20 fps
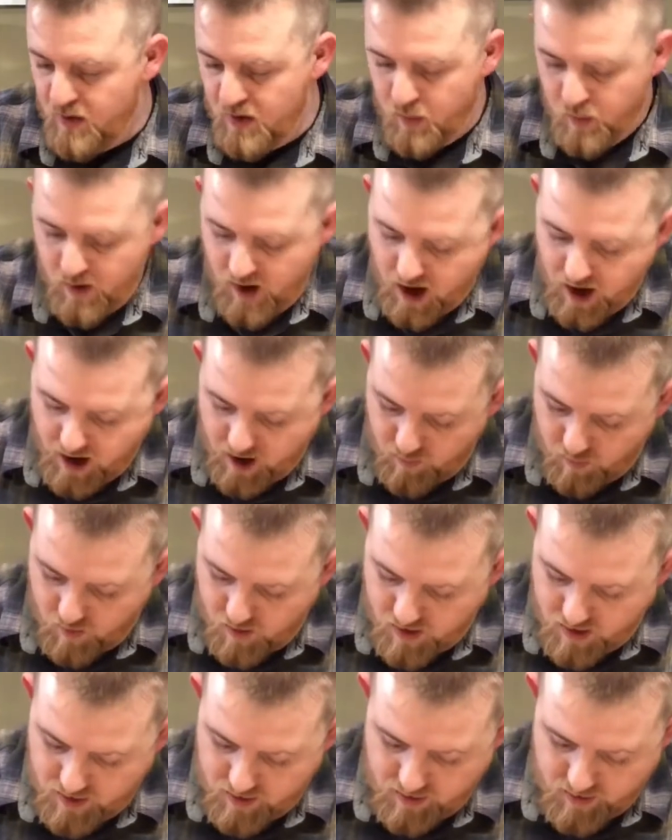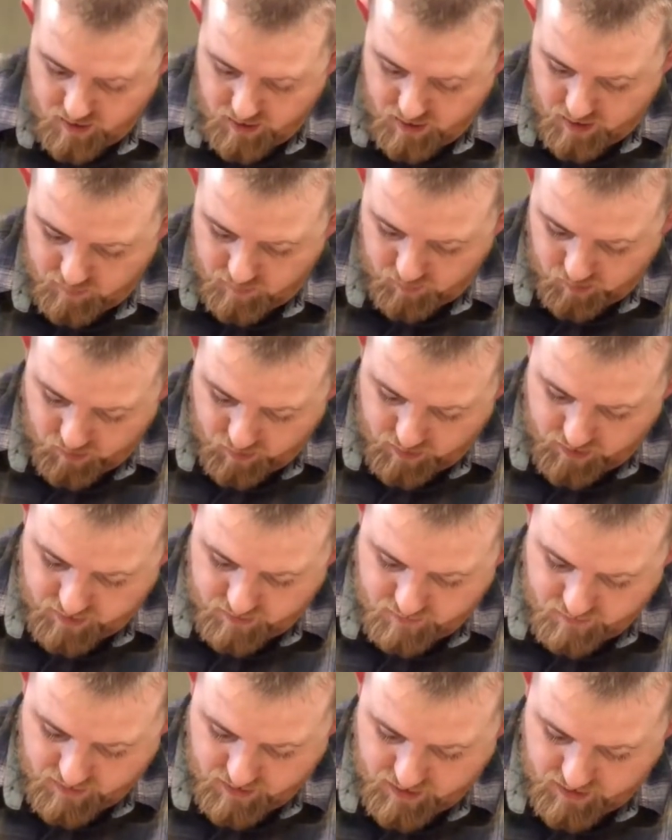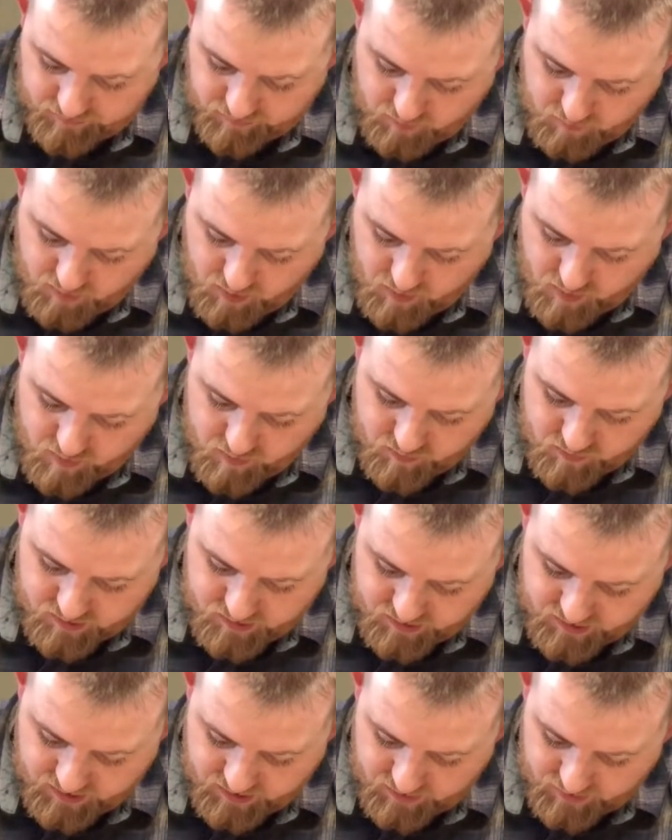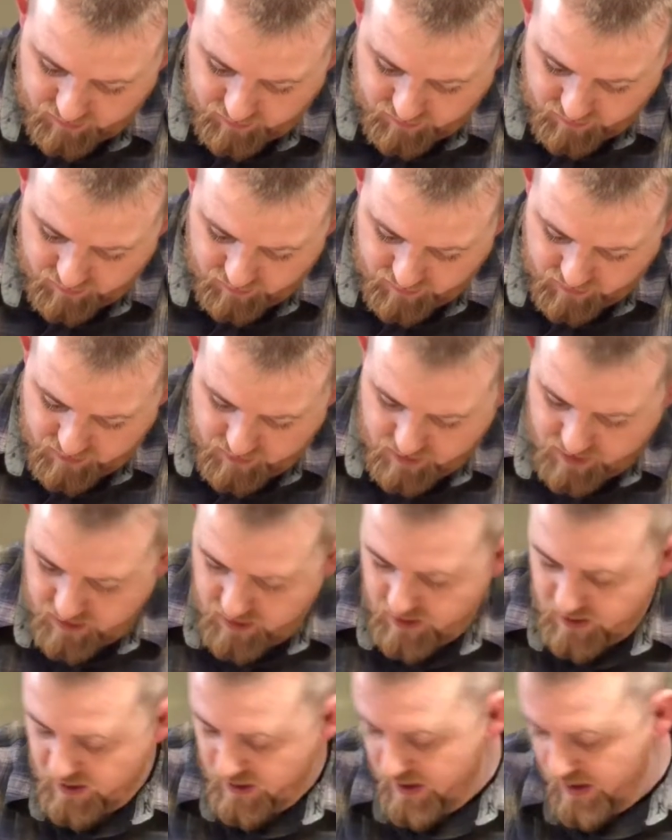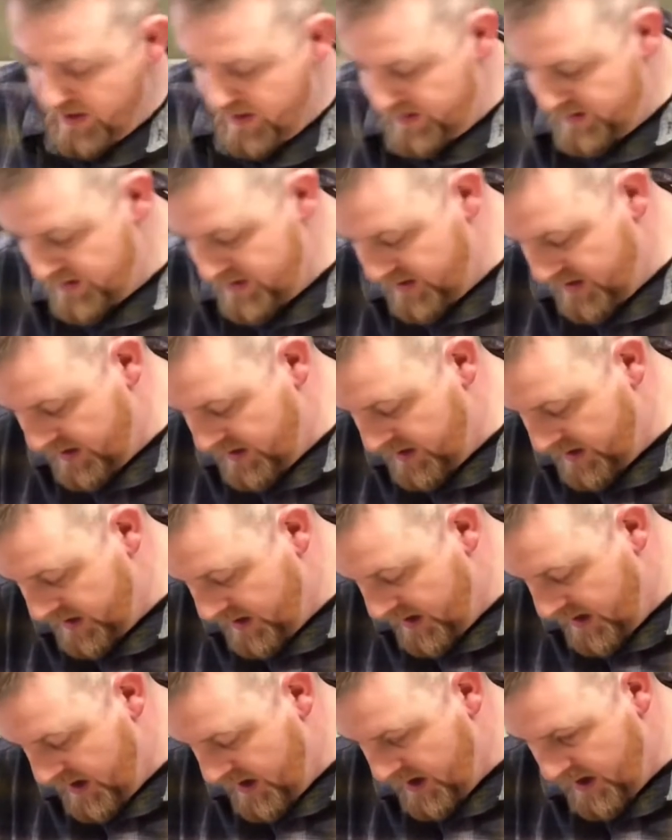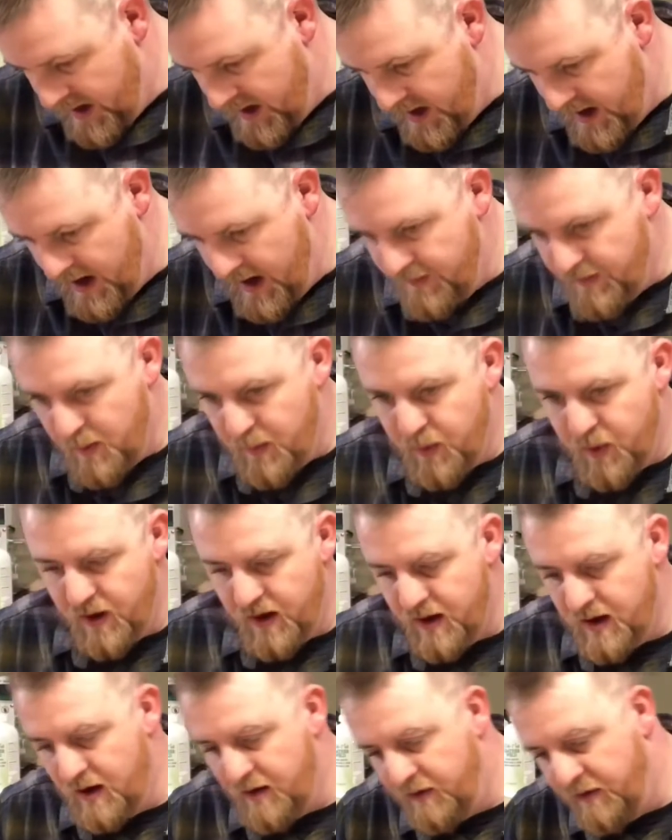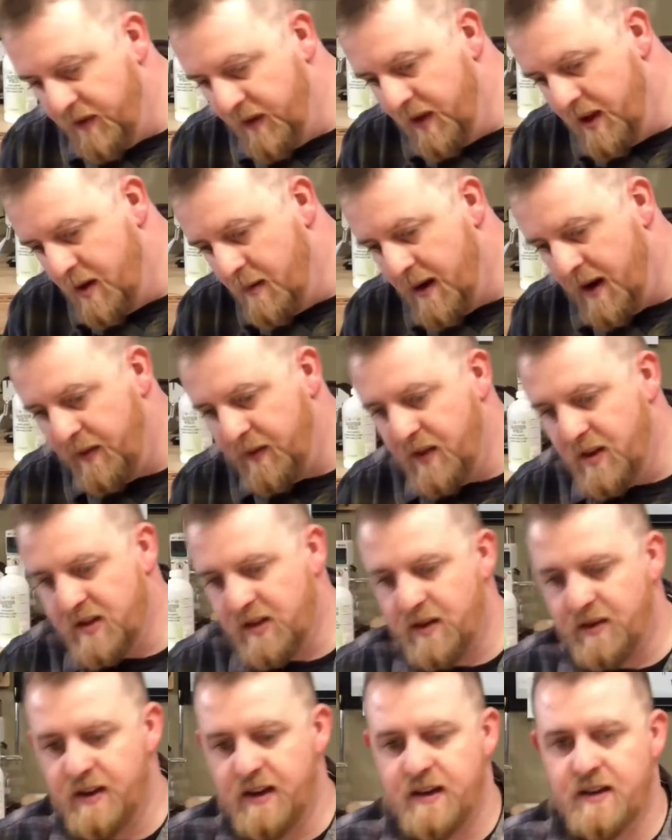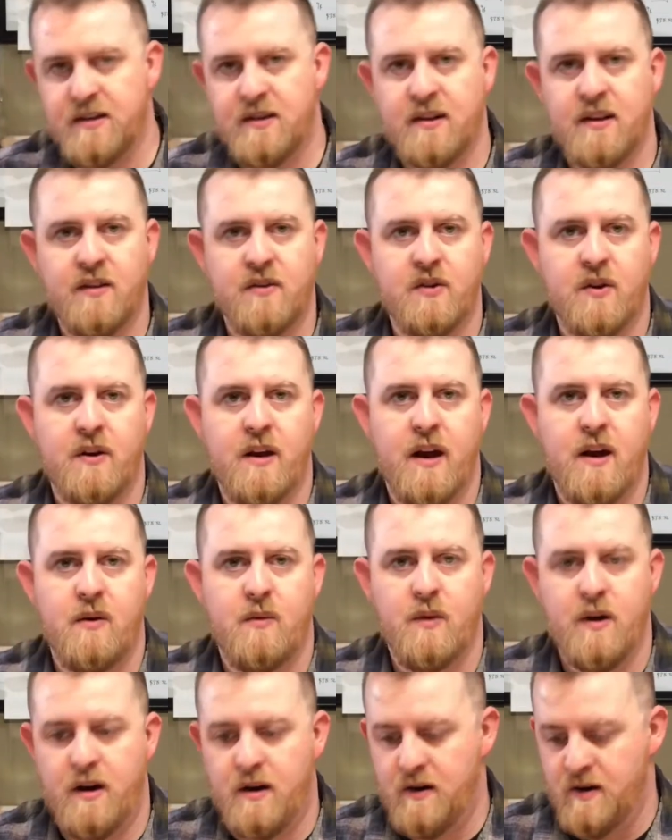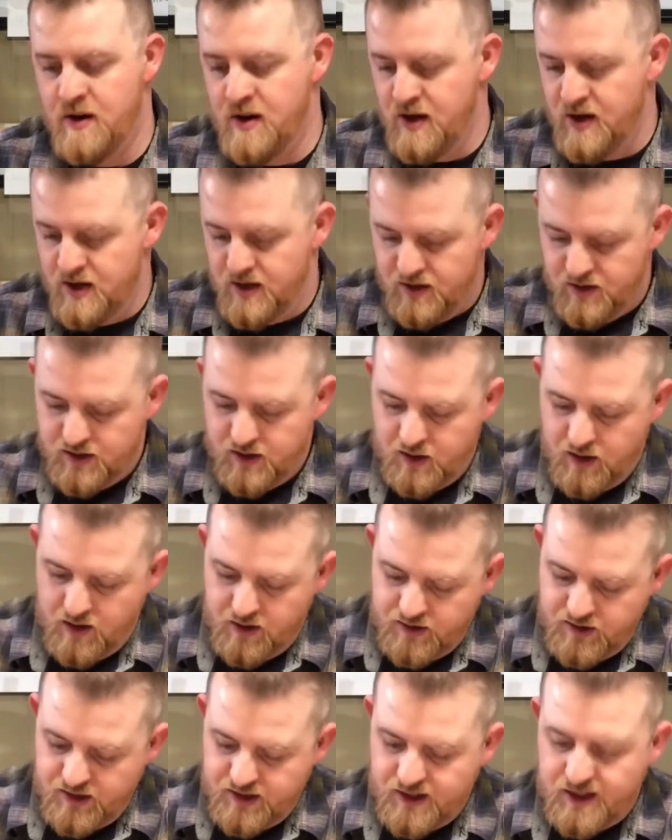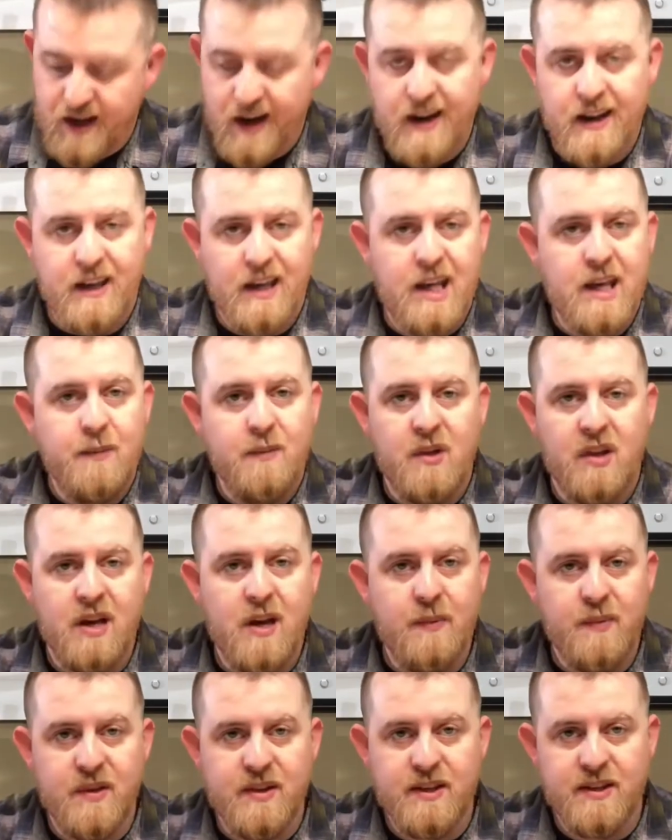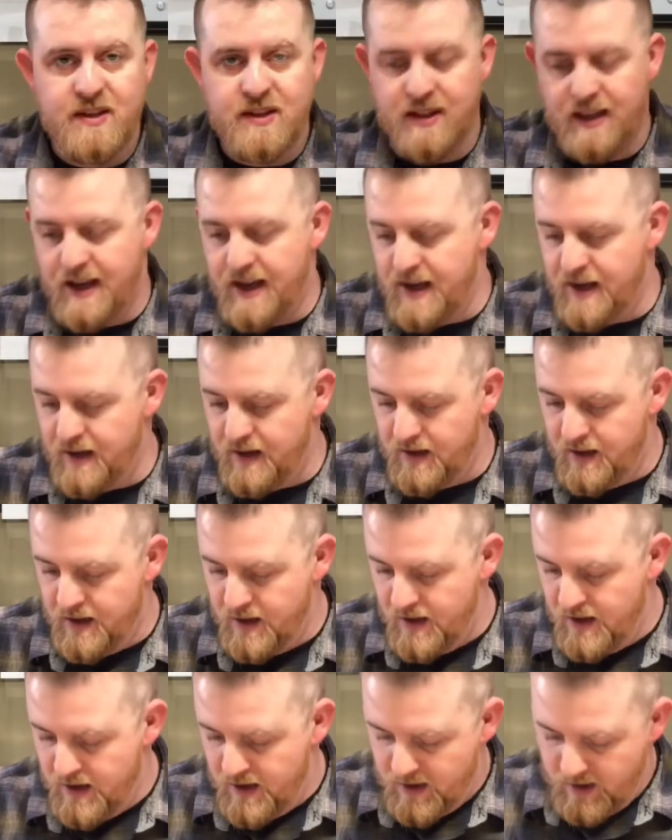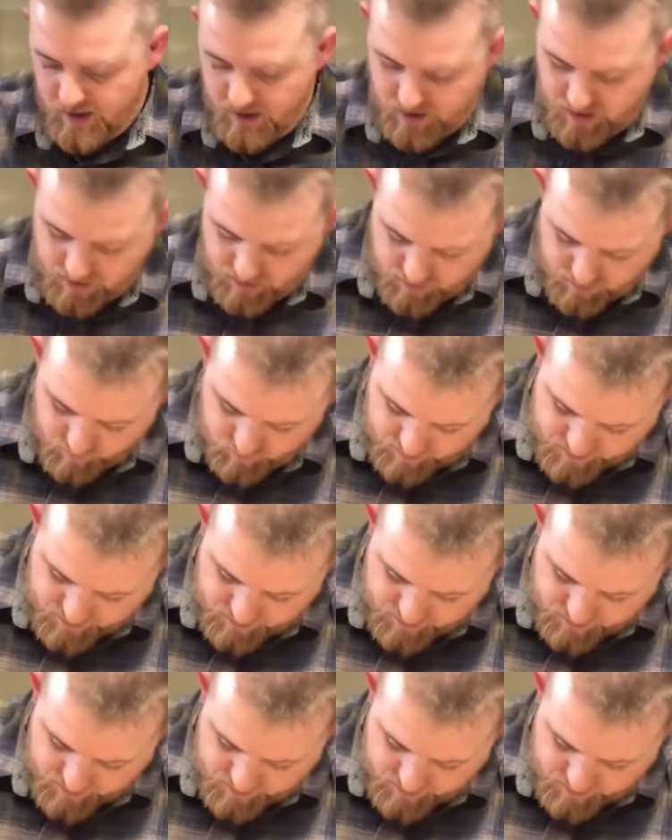the way I want. I'm learning as I'm going, which is killer. And I have a pretty good feeling about this. I think it's going to turn out well. So I'll just kind of keep clamping this thing, and when